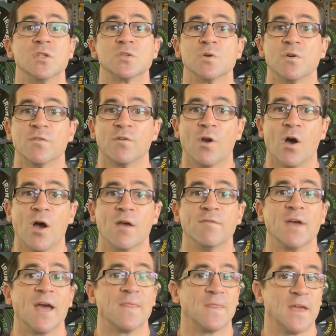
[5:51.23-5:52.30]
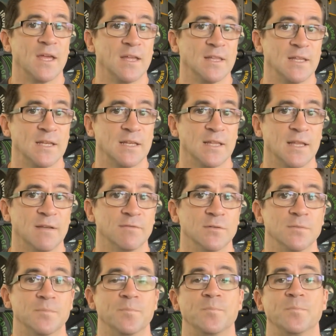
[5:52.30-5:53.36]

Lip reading: to arrive at their elite level.